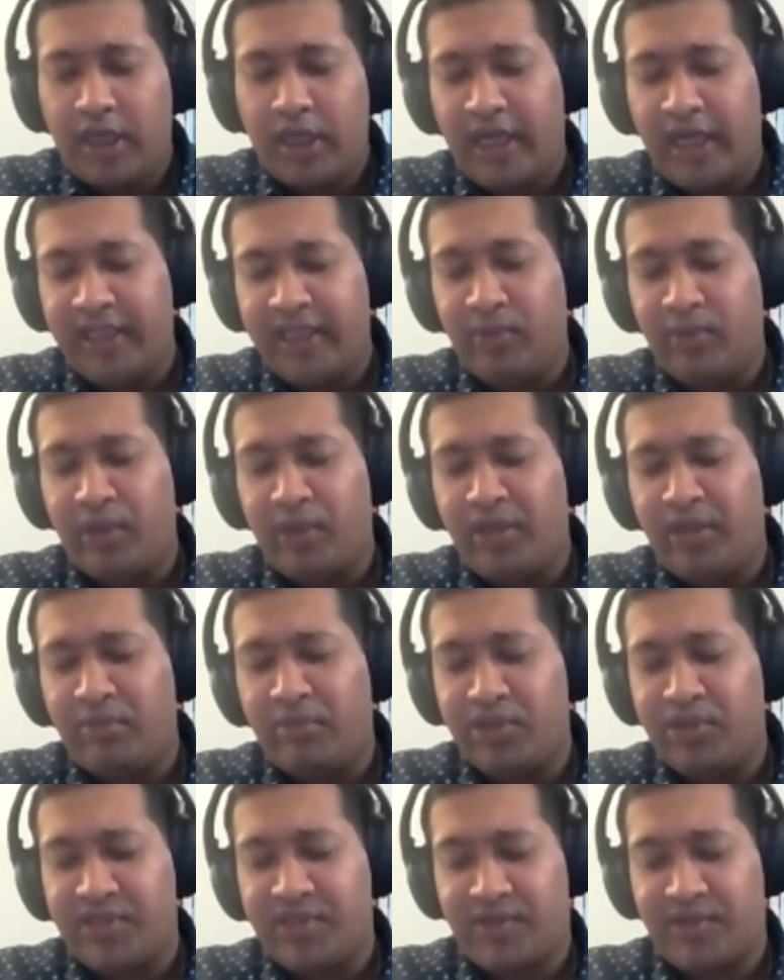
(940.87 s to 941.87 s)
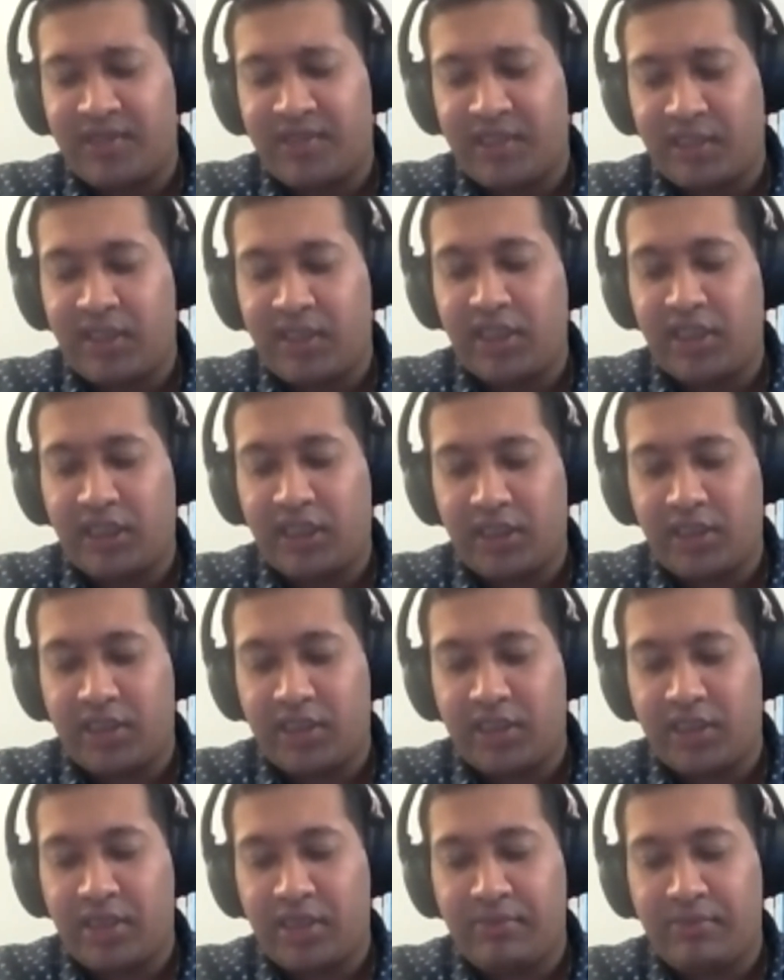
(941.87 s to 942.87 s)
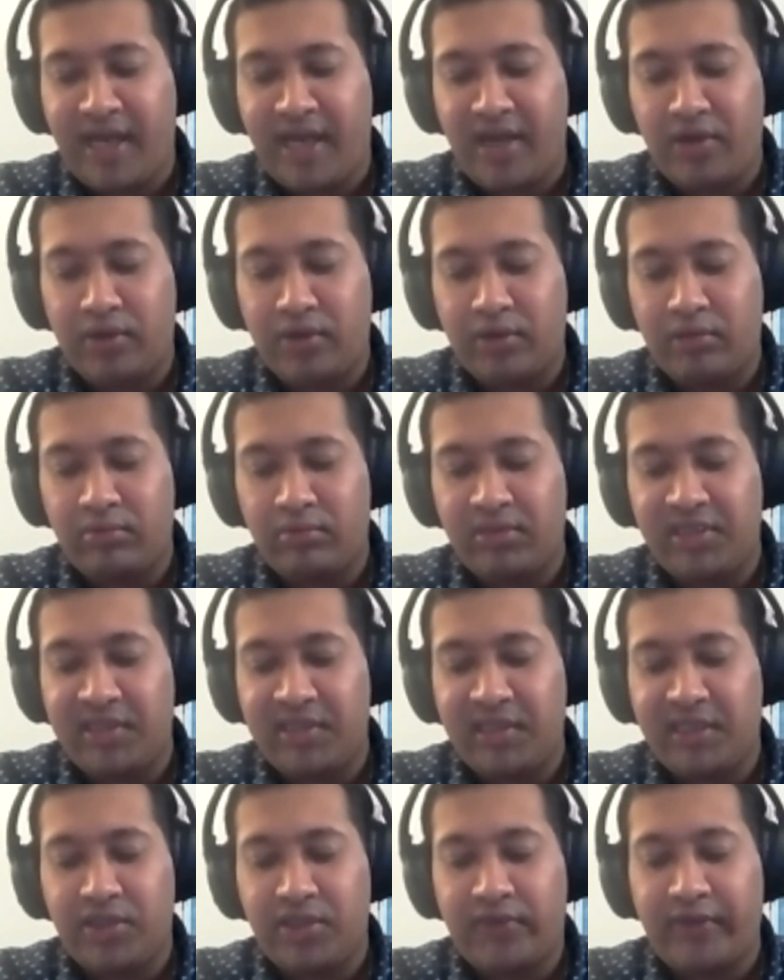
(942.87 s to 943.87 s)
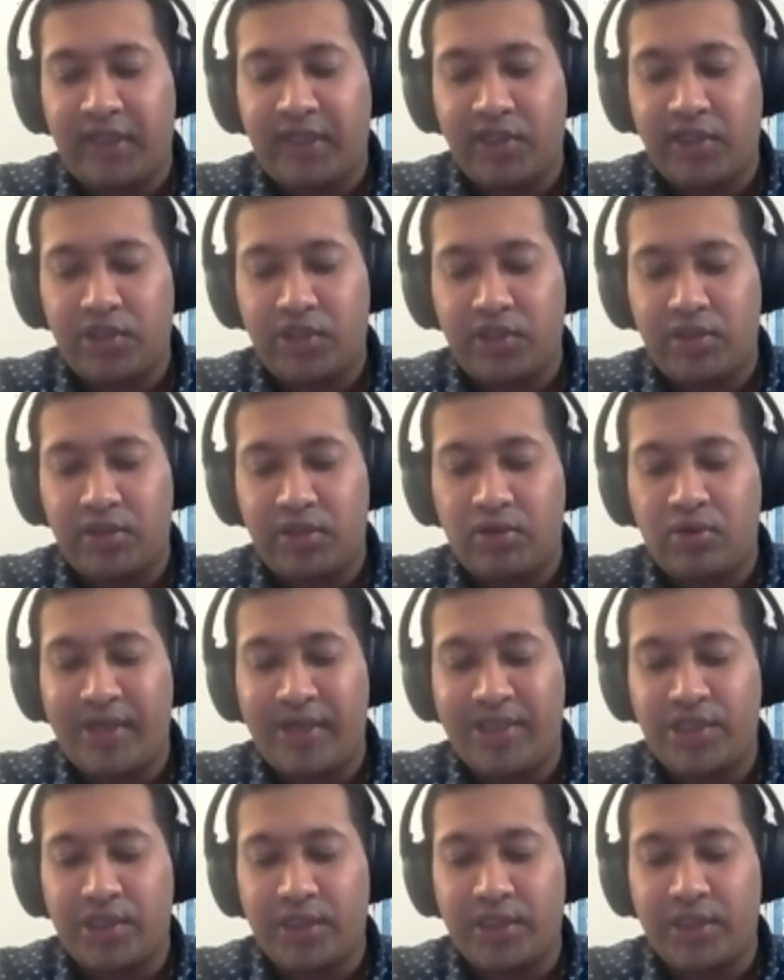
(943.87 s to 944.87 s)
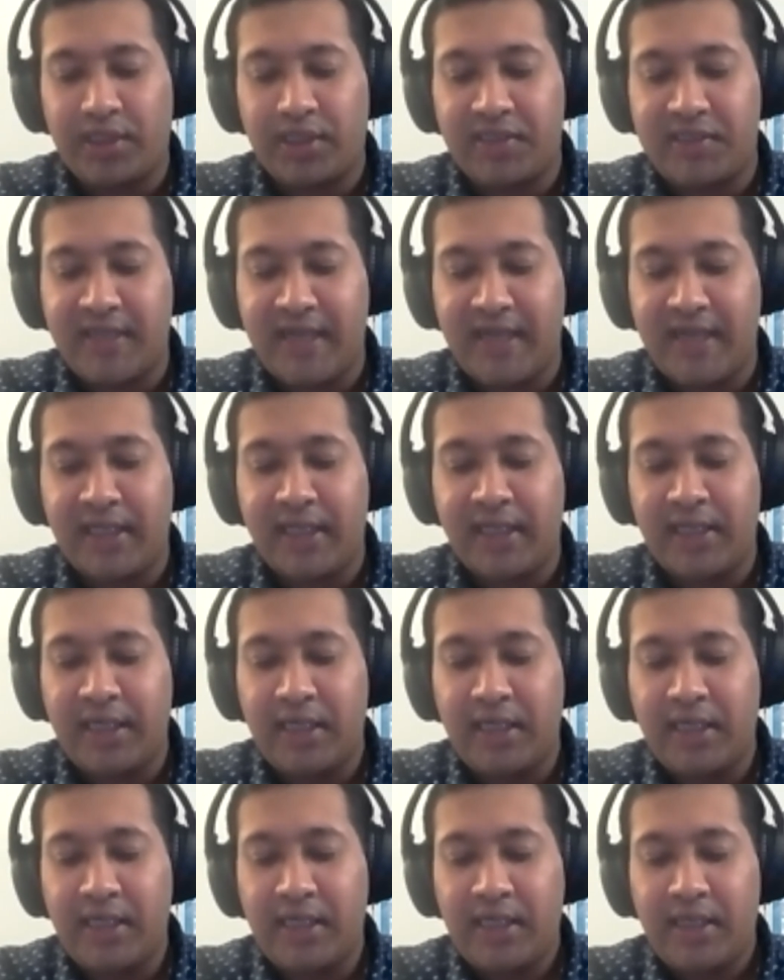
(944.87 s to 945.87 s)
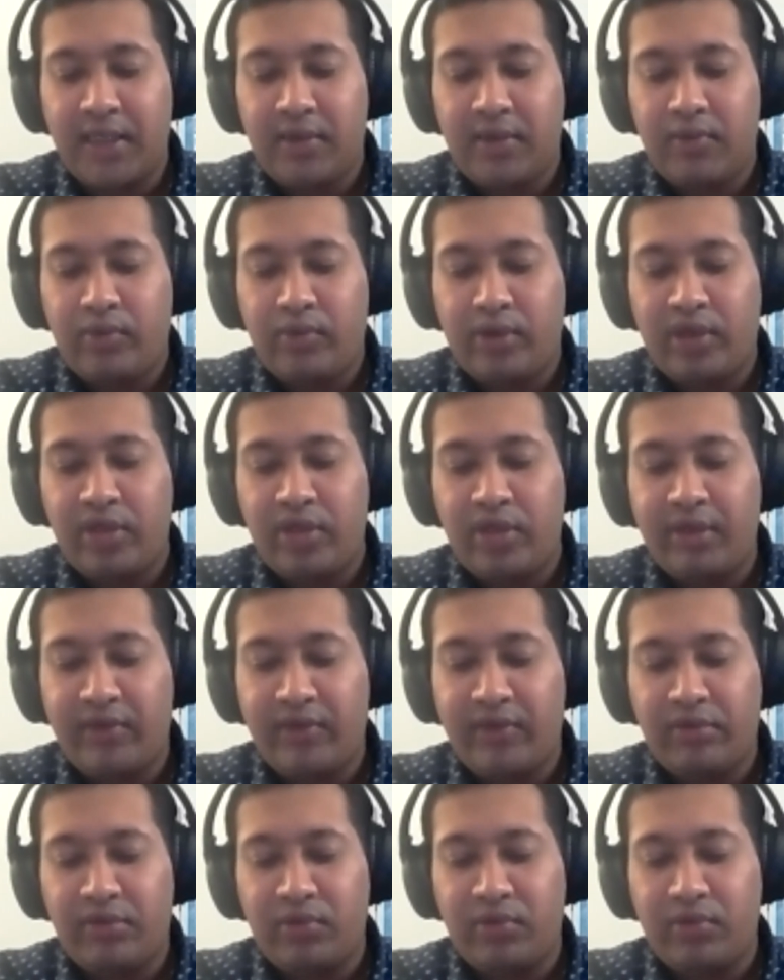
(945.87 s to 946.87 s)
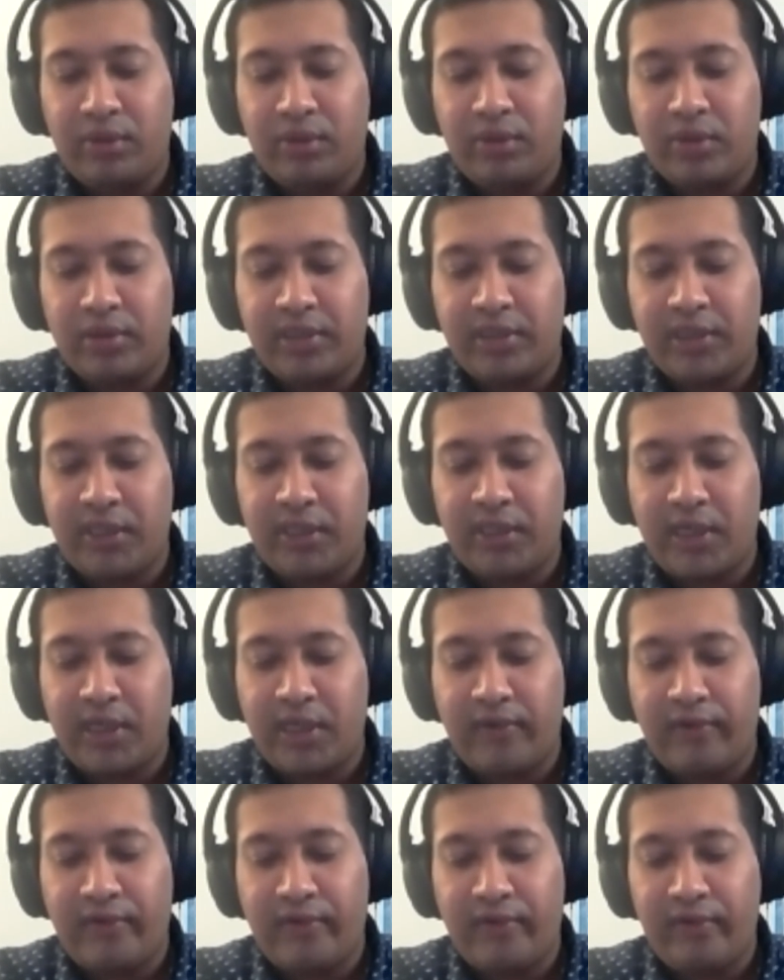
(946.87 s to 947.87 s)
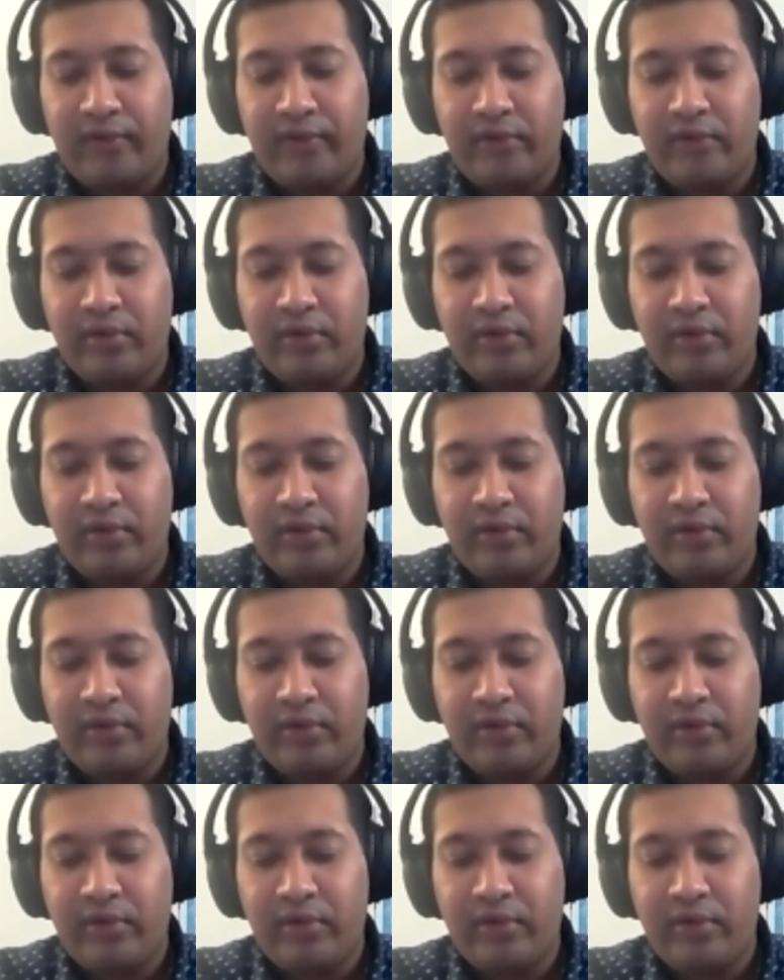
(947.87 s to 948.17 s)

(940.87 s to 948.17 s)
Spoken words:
I think one of the most interesting things about the electrification question is that we're going from a world of